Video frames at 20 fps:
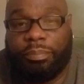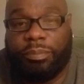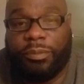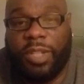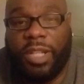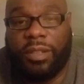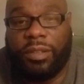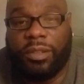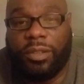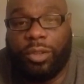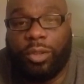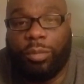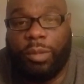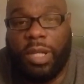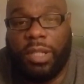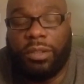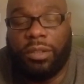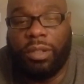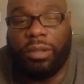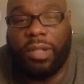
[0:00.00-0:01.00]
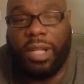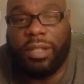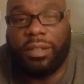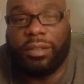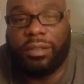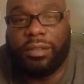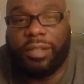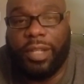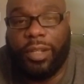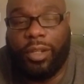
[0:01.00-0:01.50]
that can do my, that
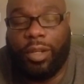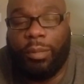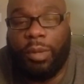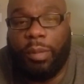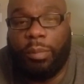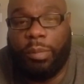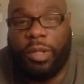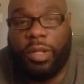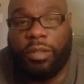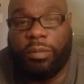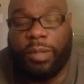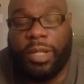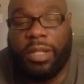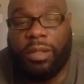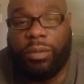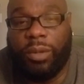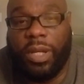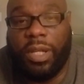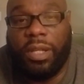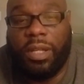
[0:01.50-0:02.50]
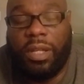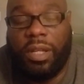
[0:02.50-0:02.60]
can take care of my business. But anyway,